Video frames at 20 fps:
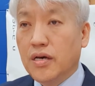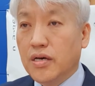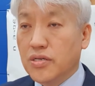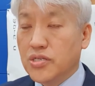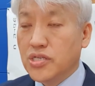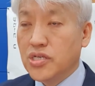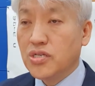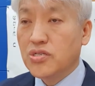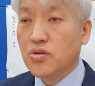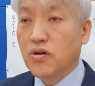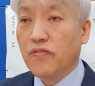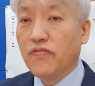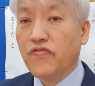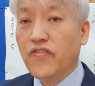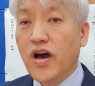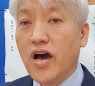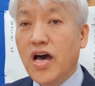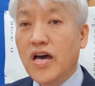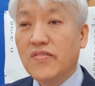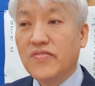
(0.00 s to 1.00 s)

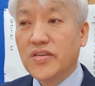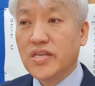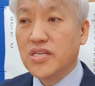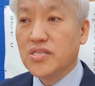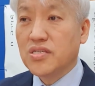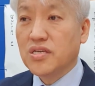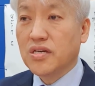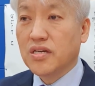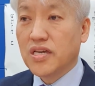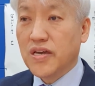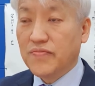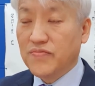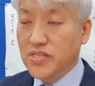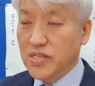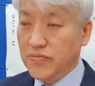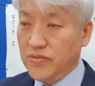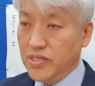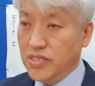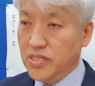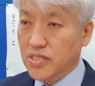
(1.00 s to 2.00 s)
605 is a
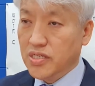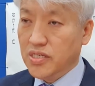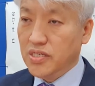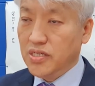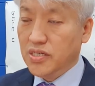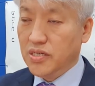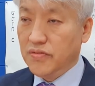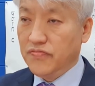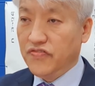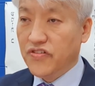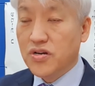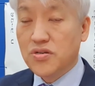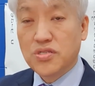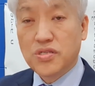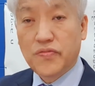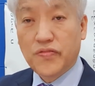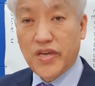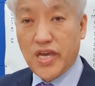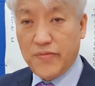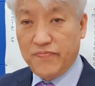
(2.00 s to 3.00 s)
captivity, first
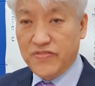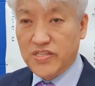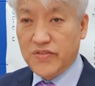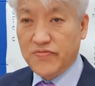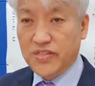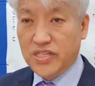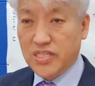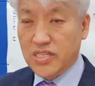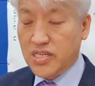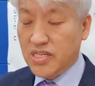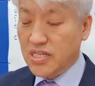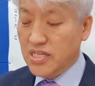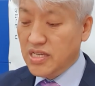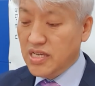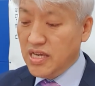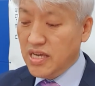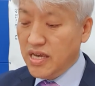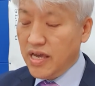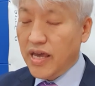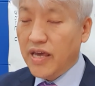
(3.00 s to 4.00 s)
of captivity,
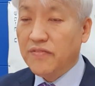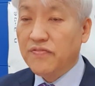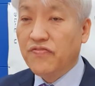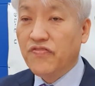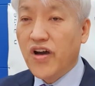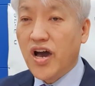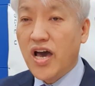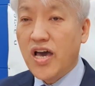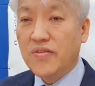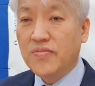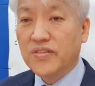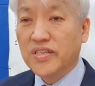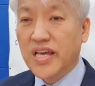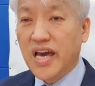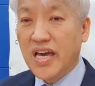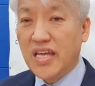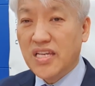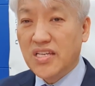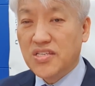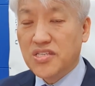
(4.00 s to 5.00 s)
and
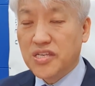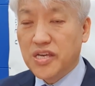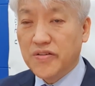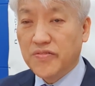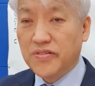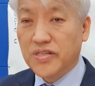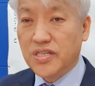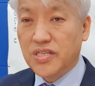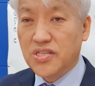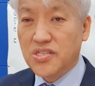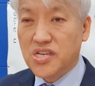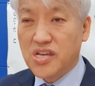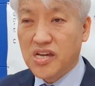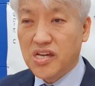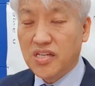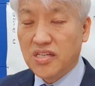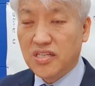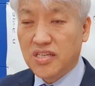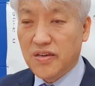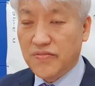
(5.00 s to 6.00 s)
597 is
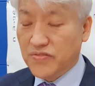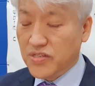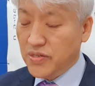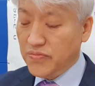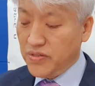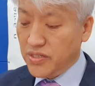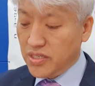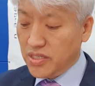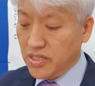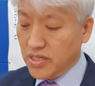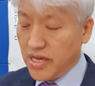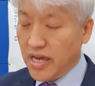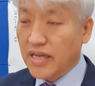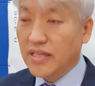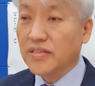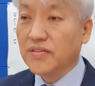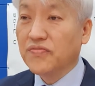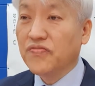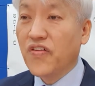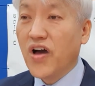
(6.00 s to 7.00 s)
second captivity,
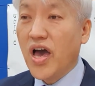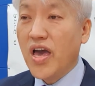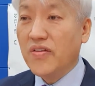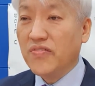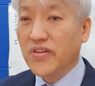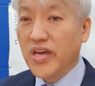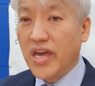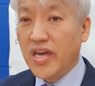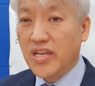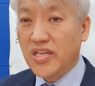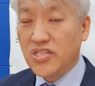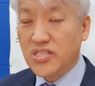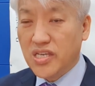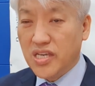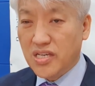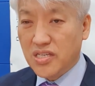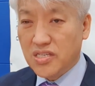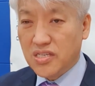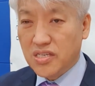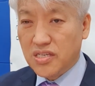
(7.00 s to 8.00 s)
and
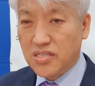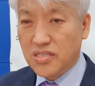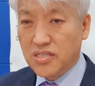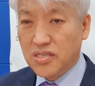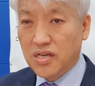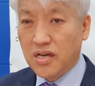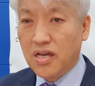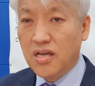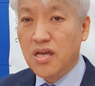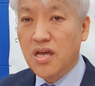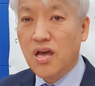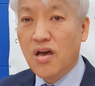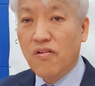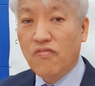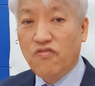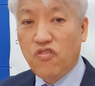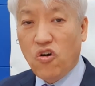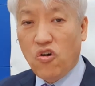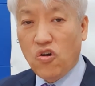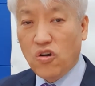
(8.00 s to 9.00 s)
586 is a
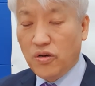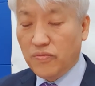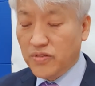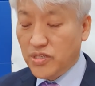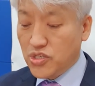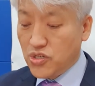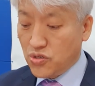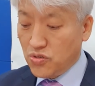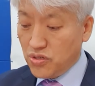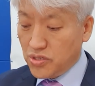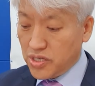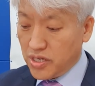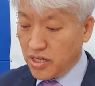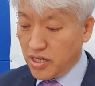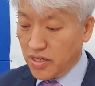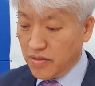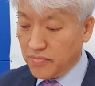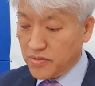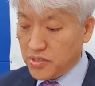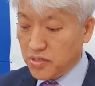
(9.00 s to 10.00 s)
fall of
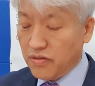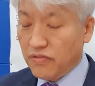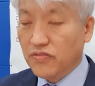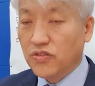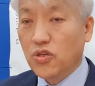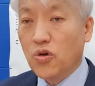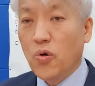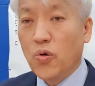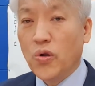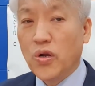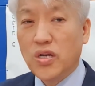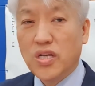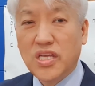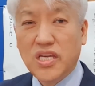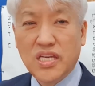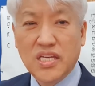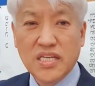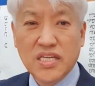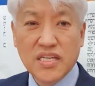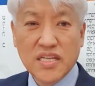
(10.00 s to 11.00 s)
Jerusalem. So
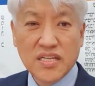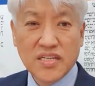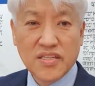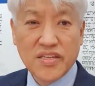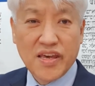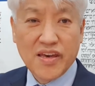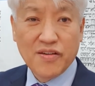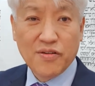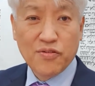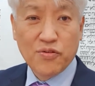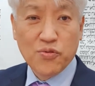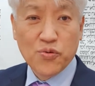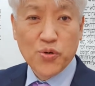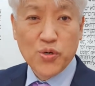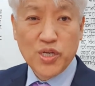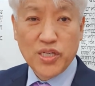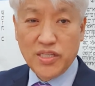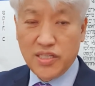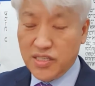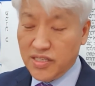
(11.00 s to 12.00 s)
totally they're
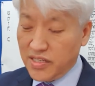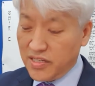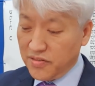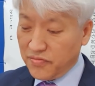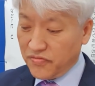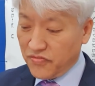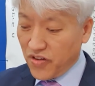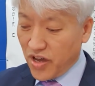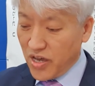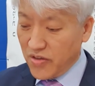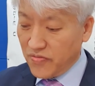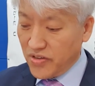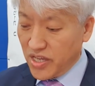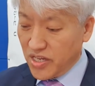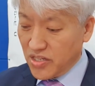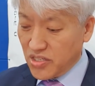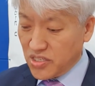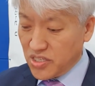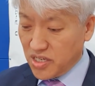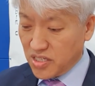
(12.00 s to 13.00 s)
ruined in
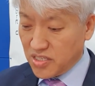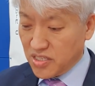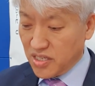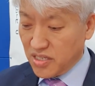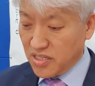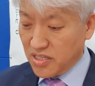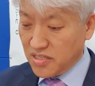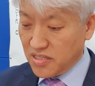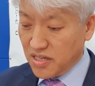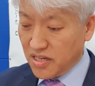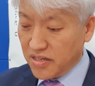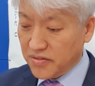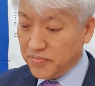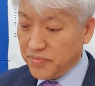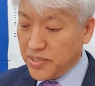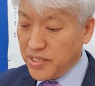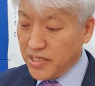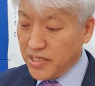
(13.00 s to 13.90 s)
586 at that time.